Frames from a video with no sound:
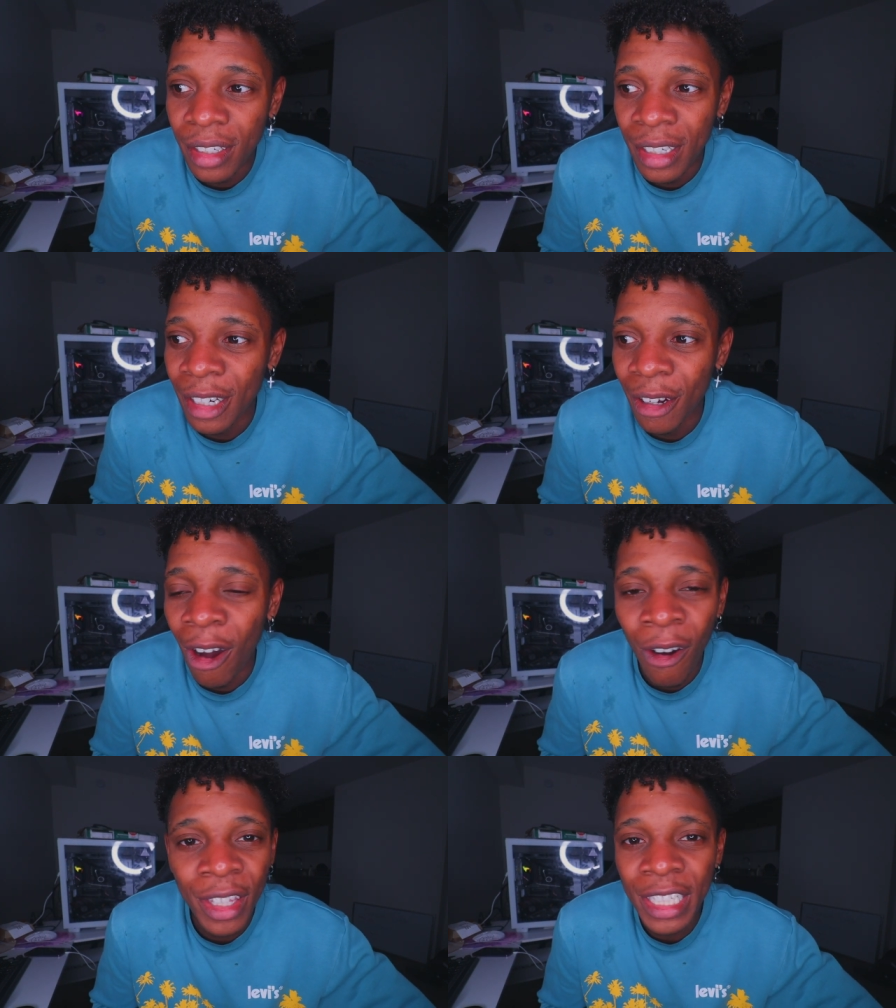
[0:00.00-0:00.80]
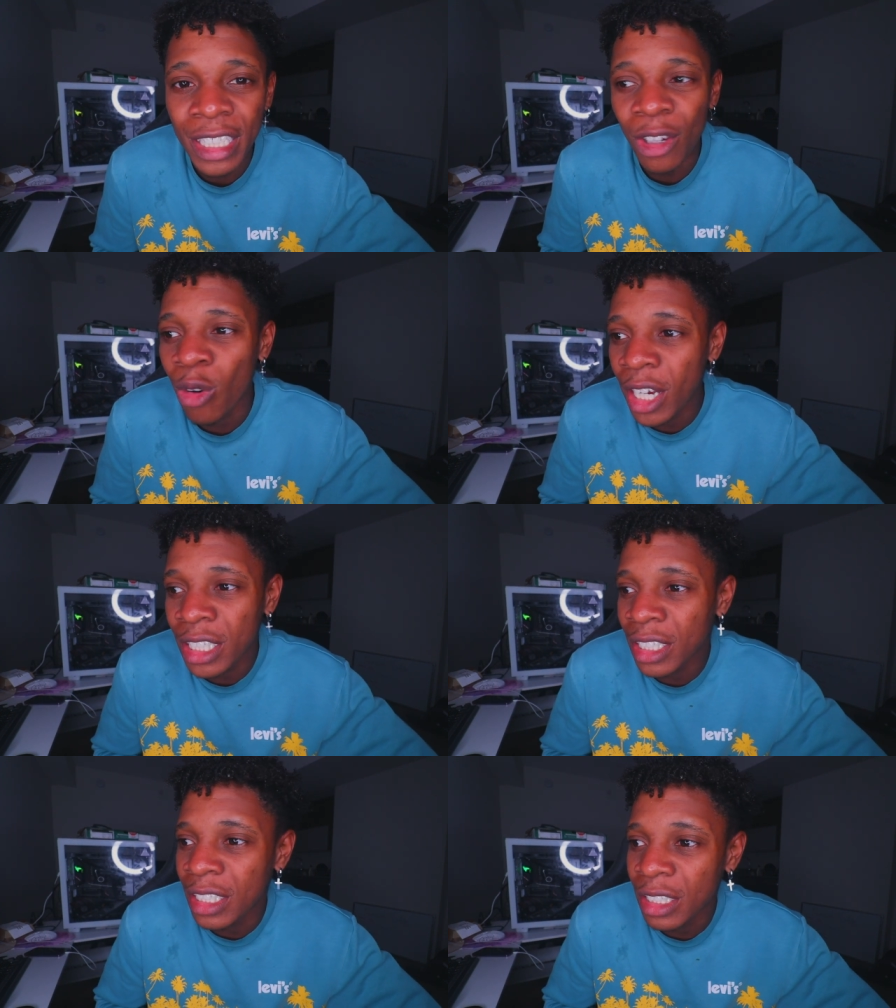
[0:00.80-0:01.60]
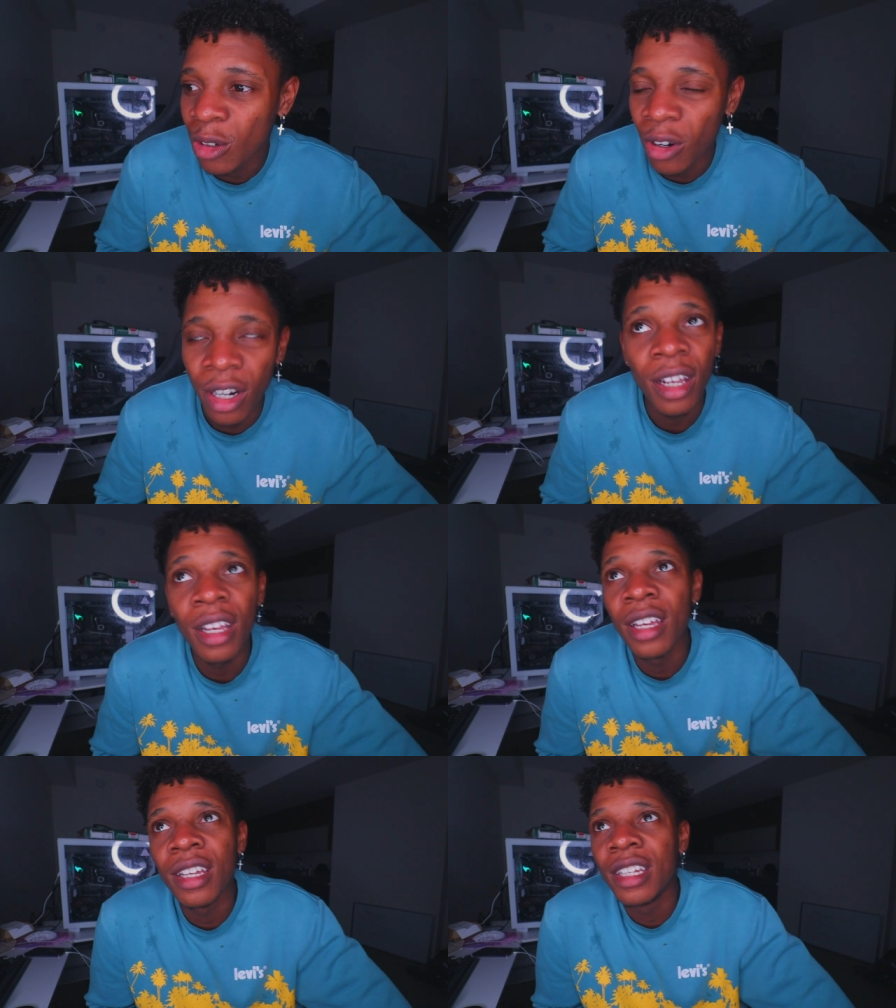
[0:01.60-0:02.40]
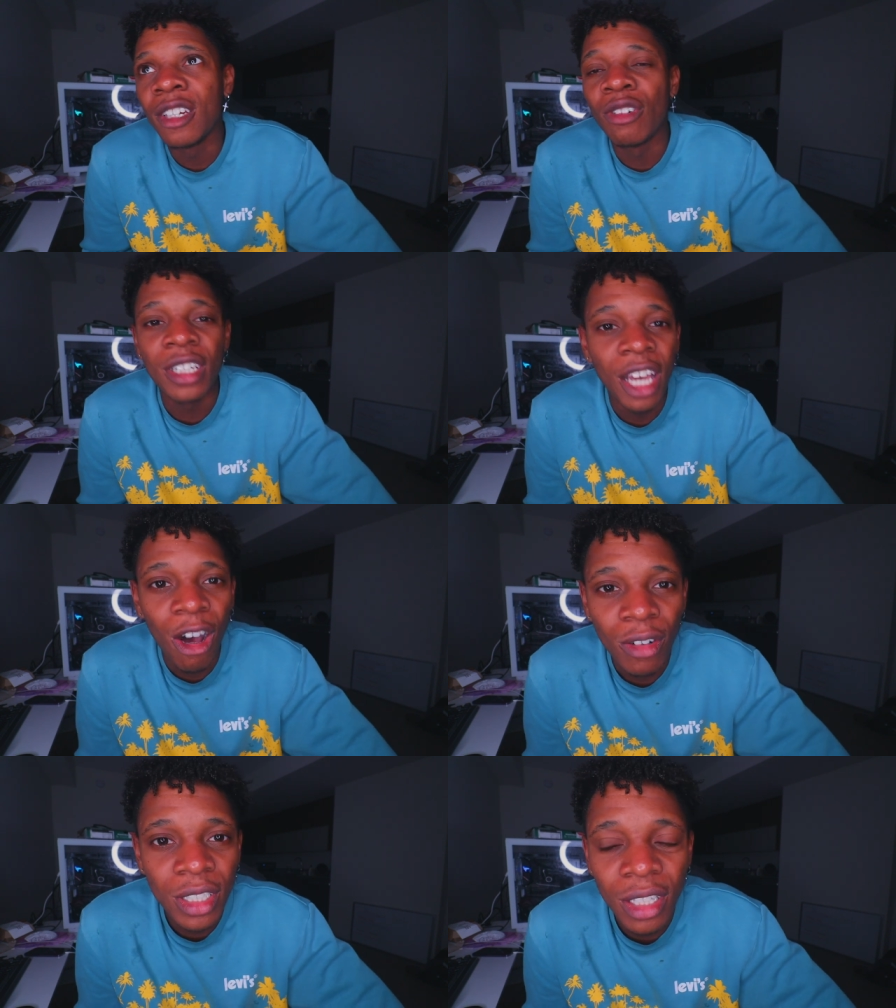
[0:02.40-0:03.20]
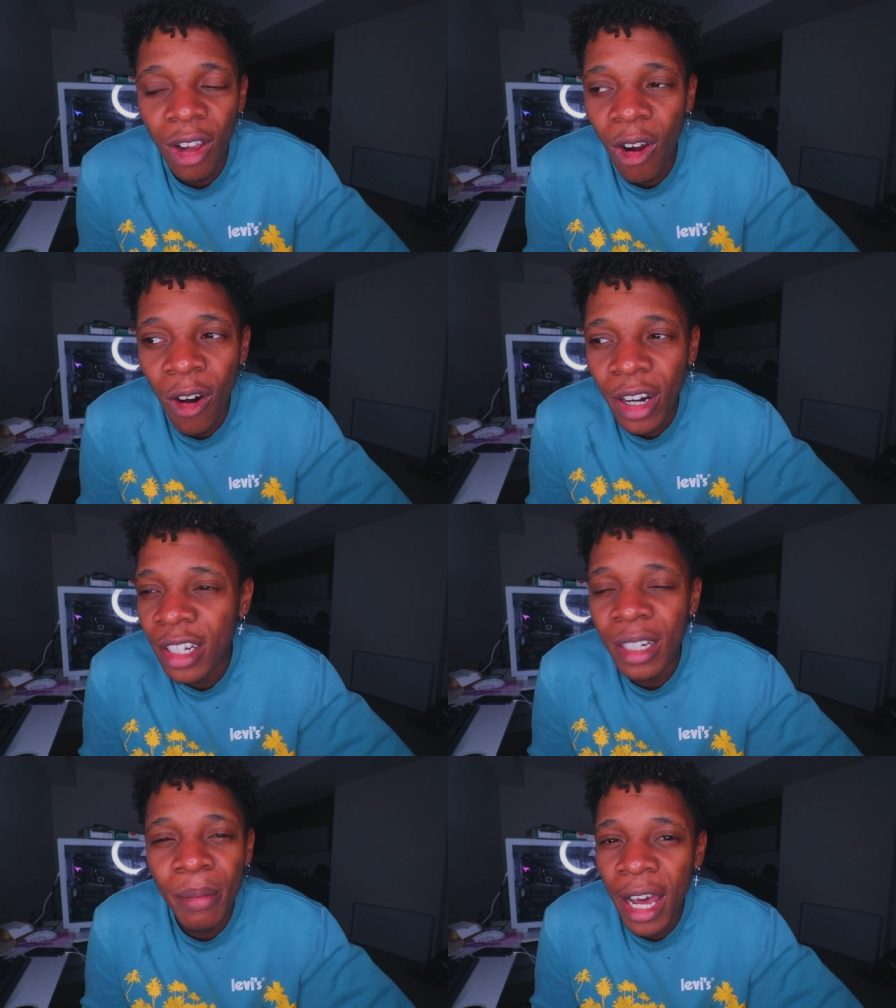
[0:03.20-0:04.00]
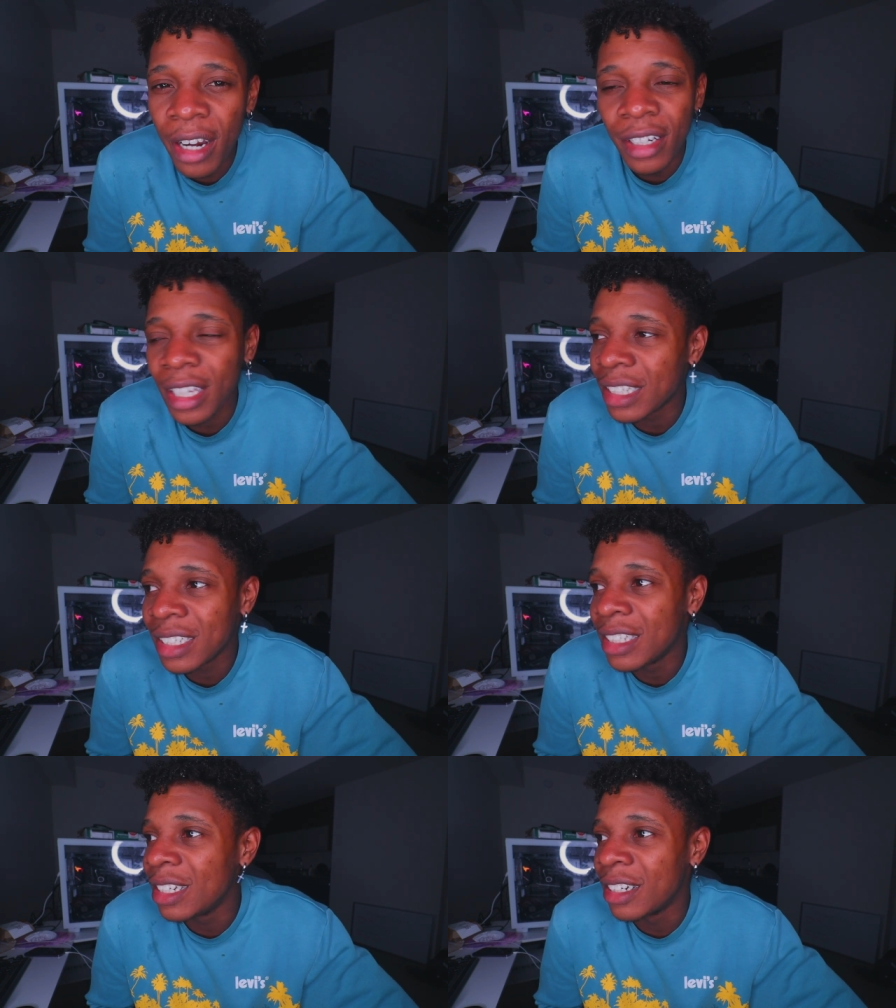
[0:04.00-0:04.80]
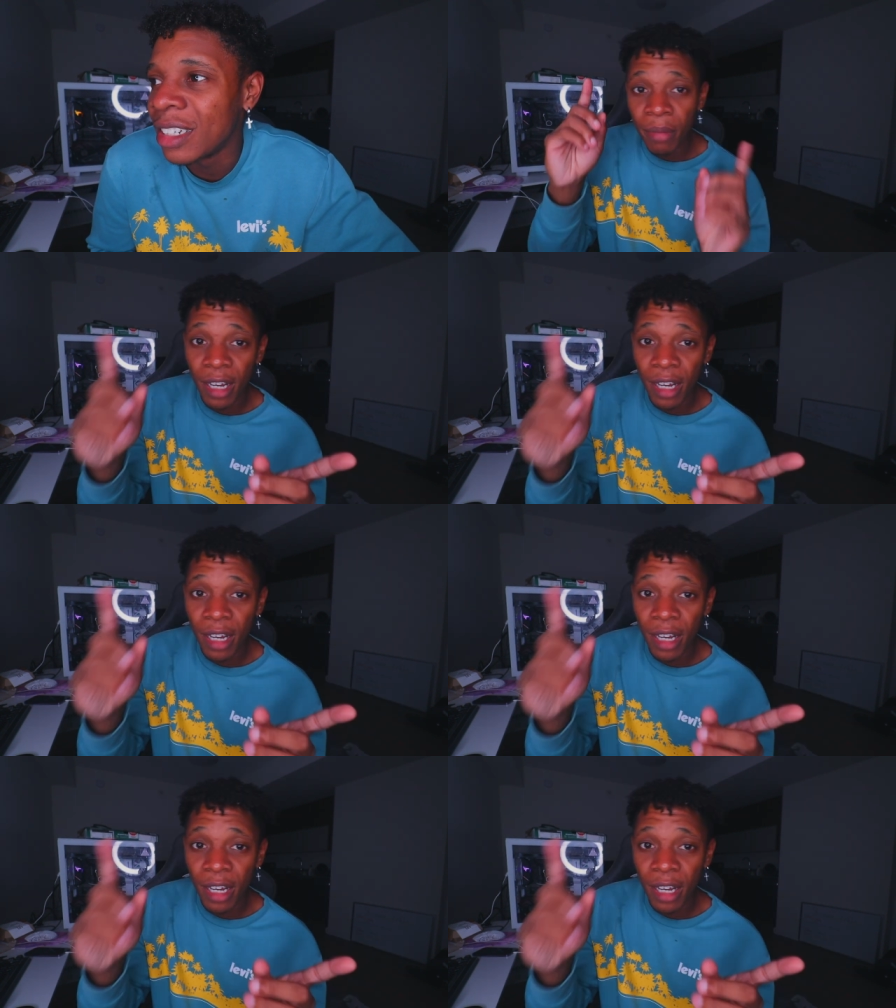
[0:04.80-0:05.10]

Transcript: You know, all these questions or you know doubts aren't gonna matter in like 10 years.